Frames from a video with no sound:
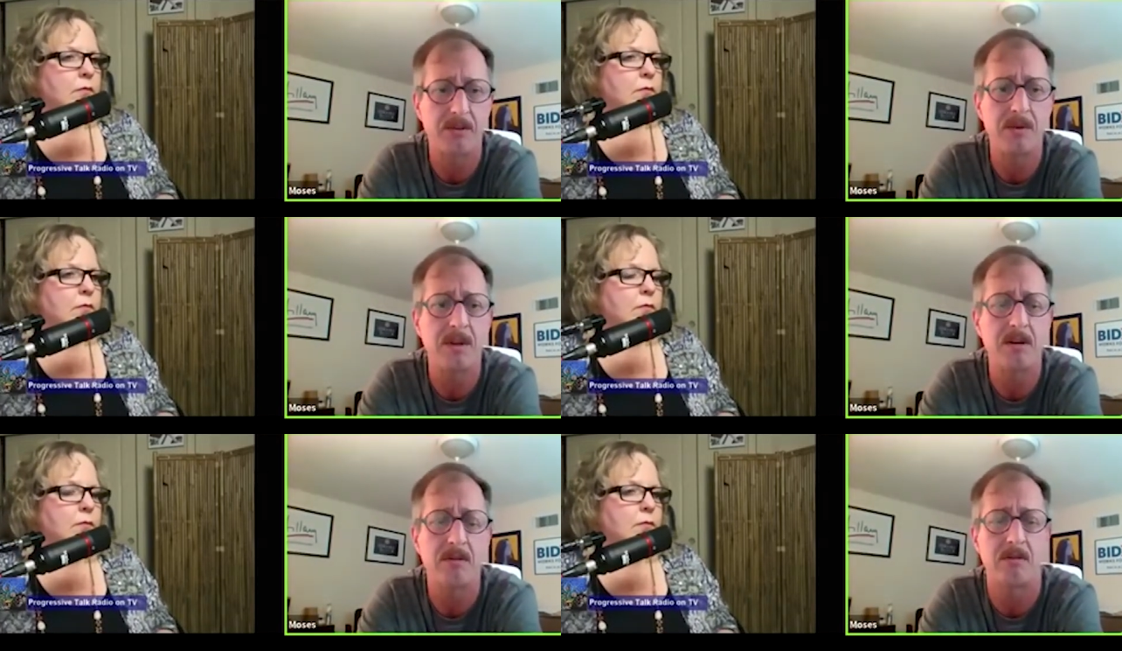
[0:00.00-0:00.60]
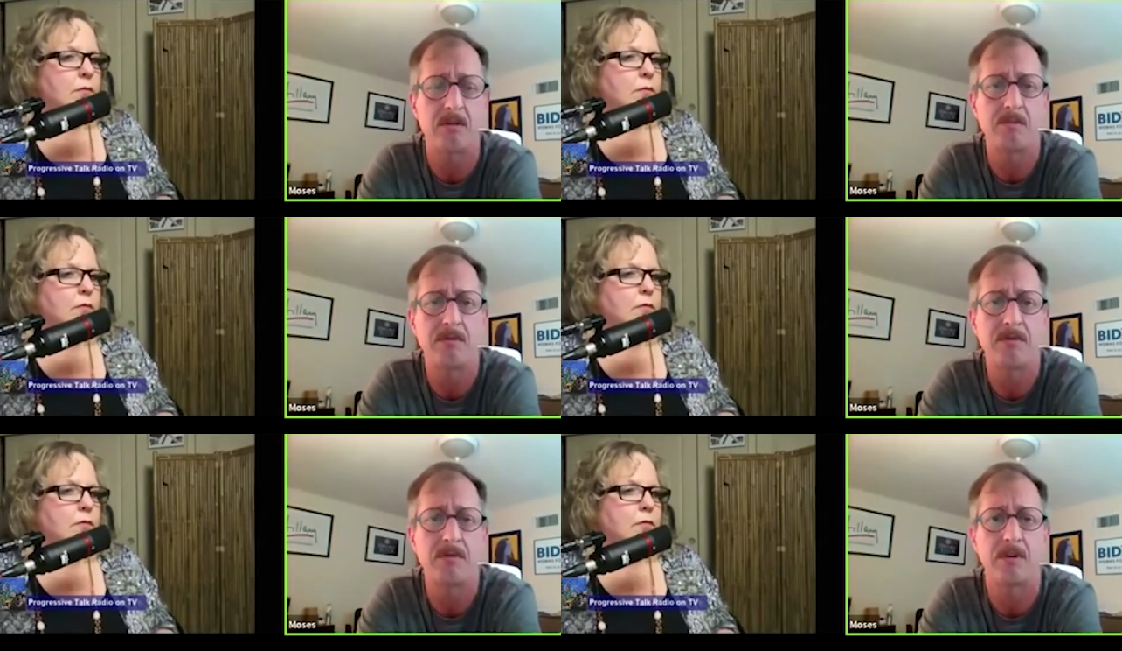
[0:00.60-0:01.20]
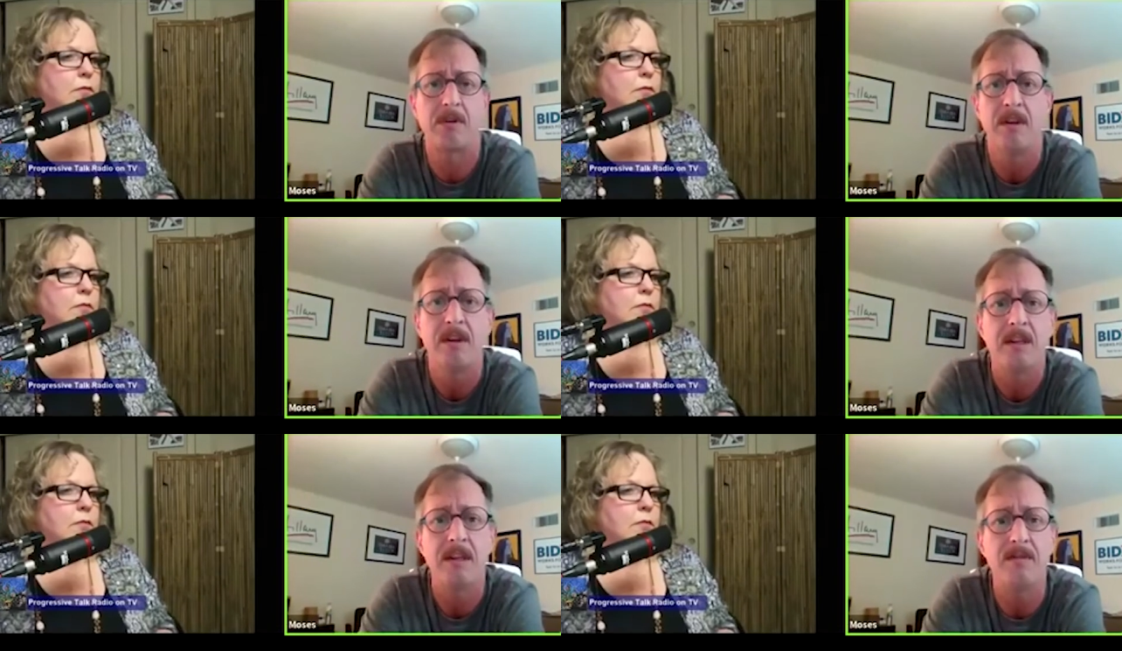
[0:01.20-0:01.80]
Speaker 1: three years before
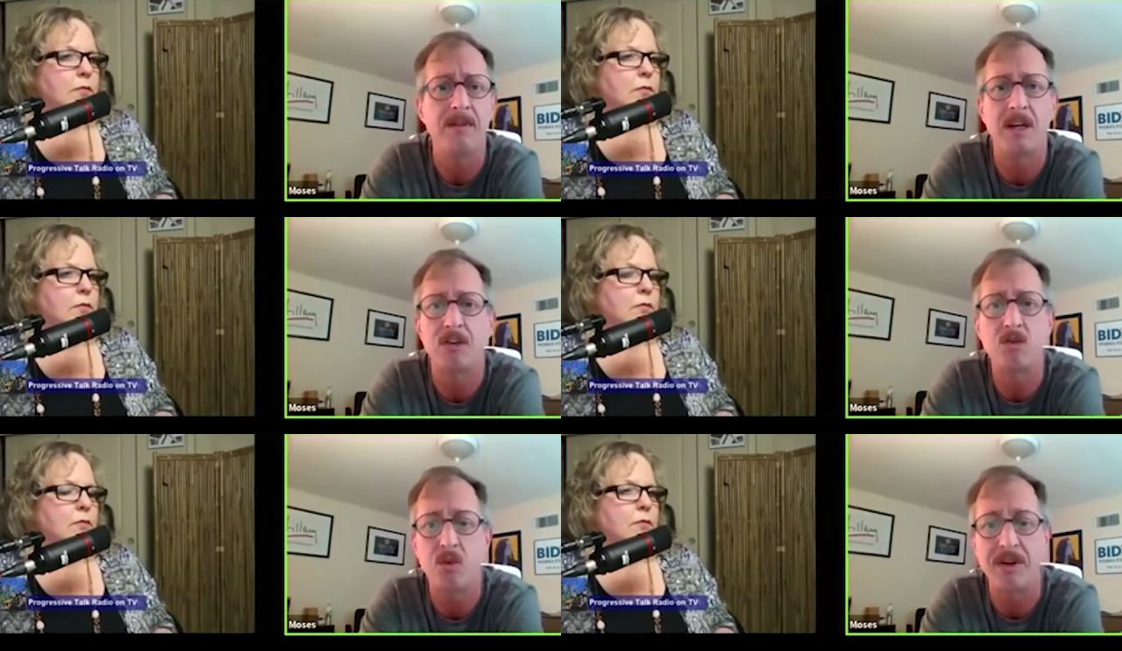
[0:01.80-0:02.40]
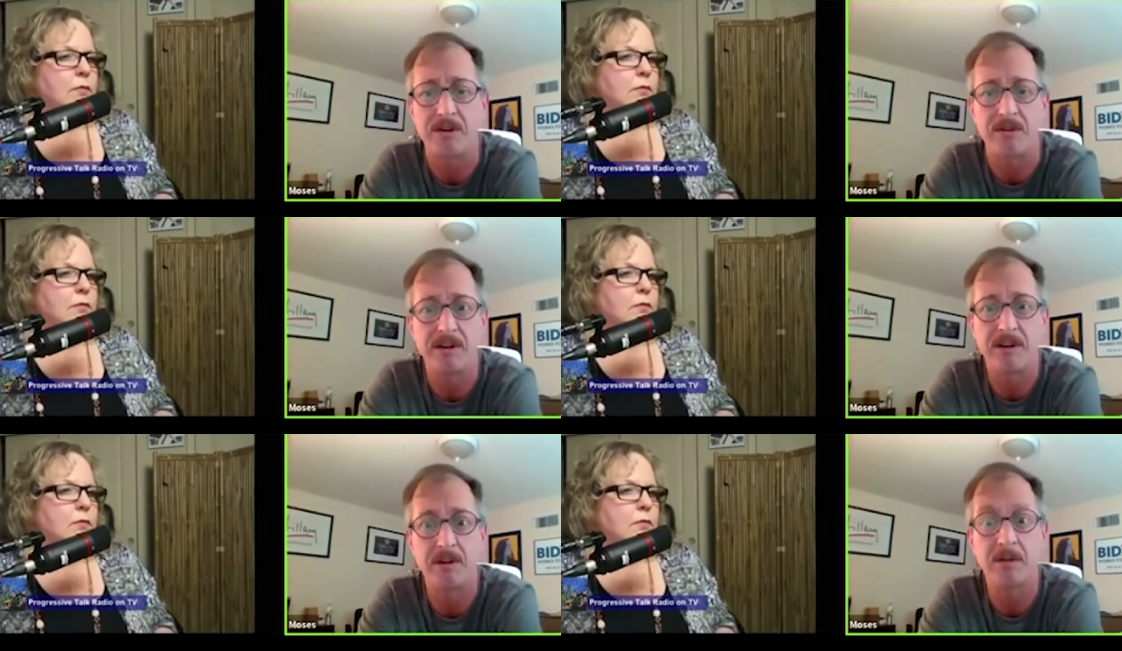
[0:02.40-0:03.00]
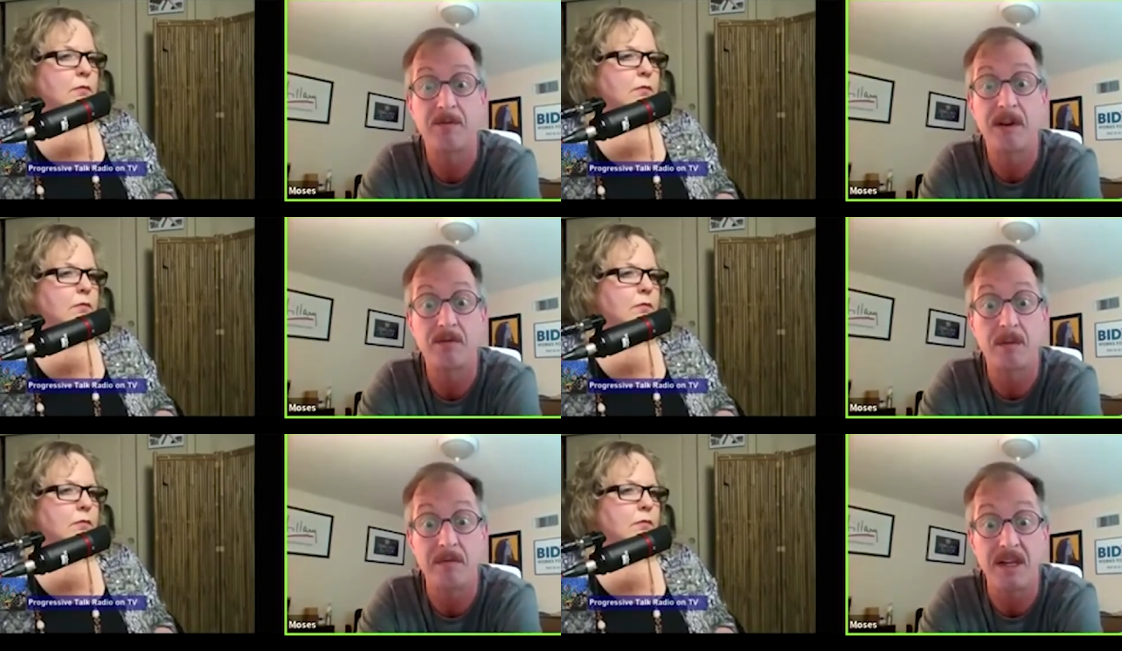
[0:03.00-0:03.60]
even on Twitter, you know, his
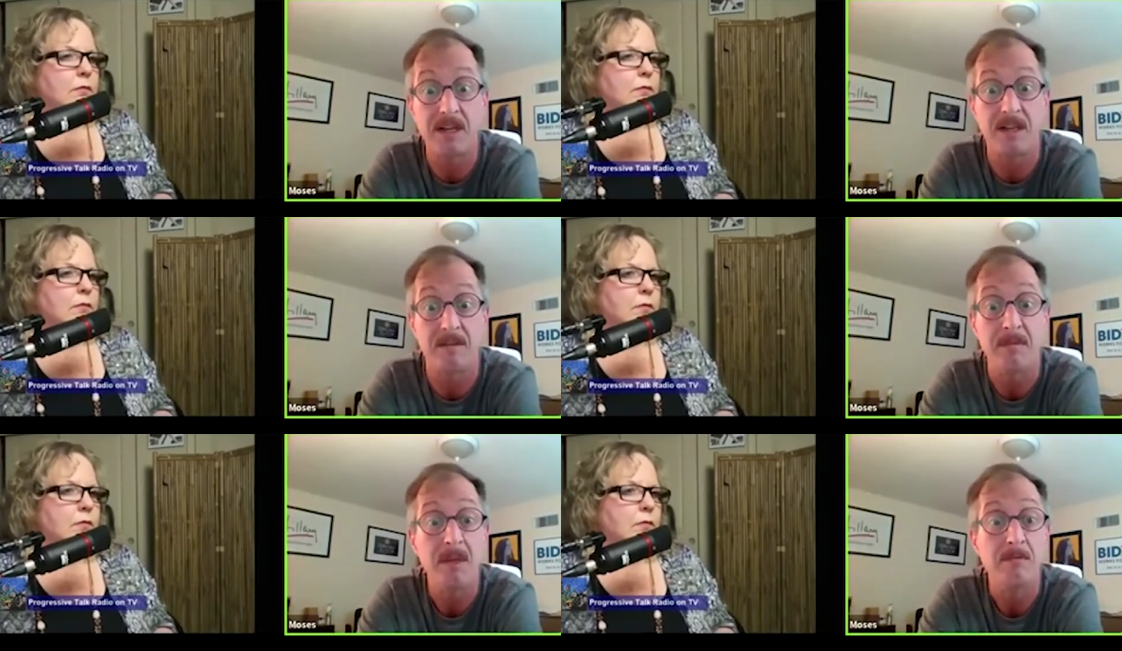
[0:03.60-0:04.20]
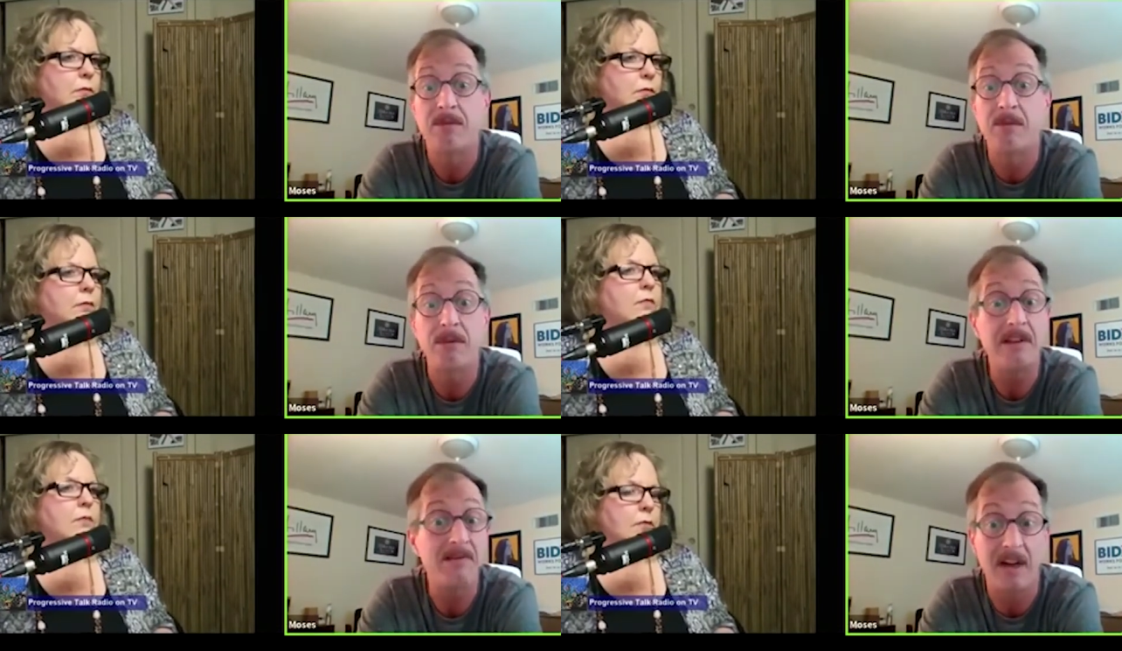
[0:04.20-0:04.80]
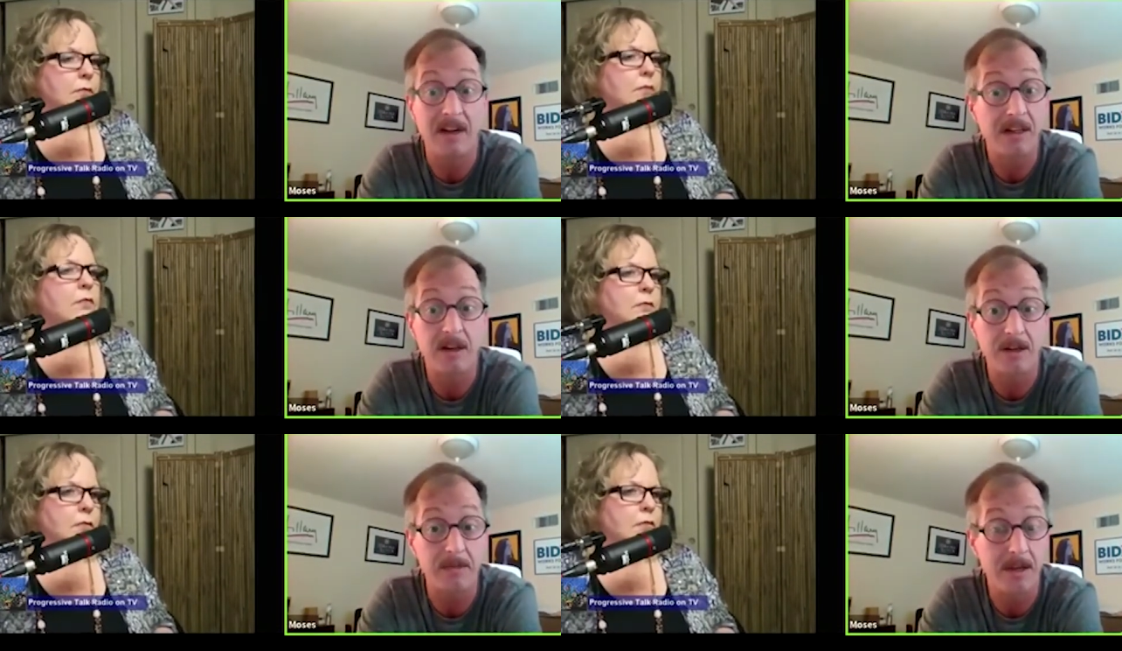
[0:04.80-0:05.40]
favorite medium, before they finally
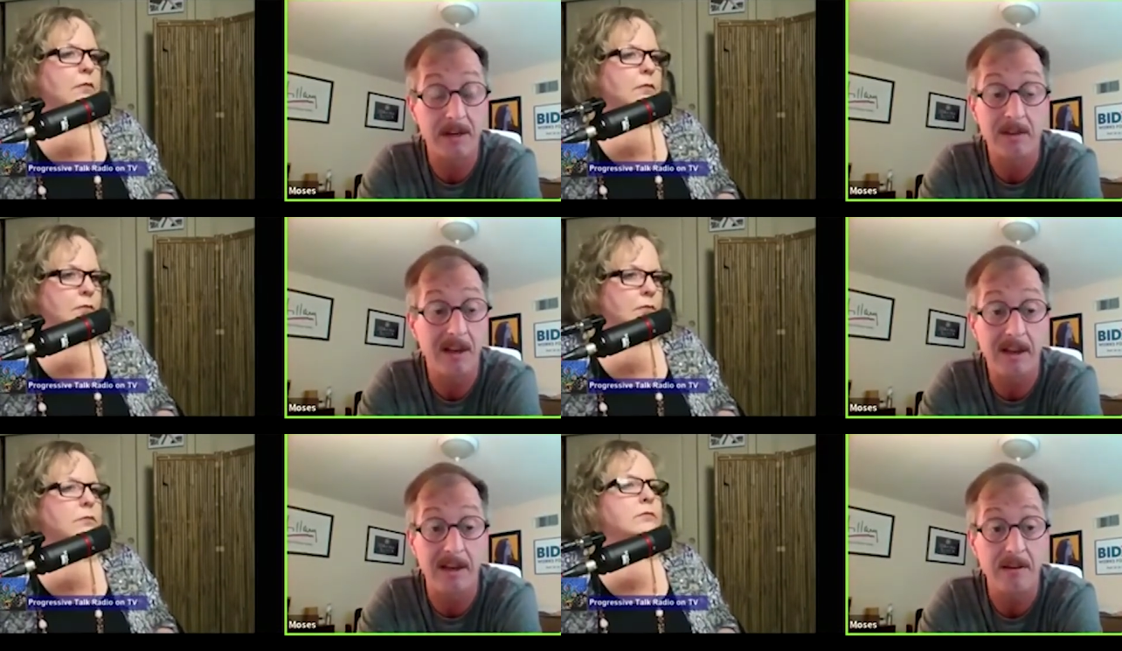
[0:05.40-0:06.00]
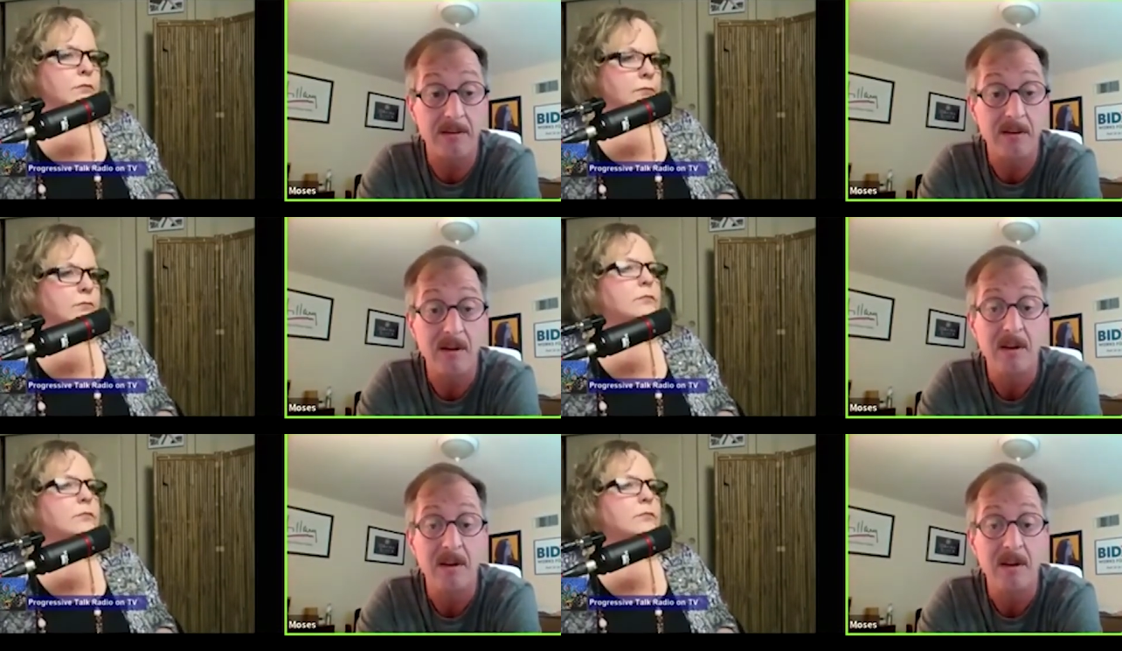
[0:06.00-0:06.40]
called him on his lies.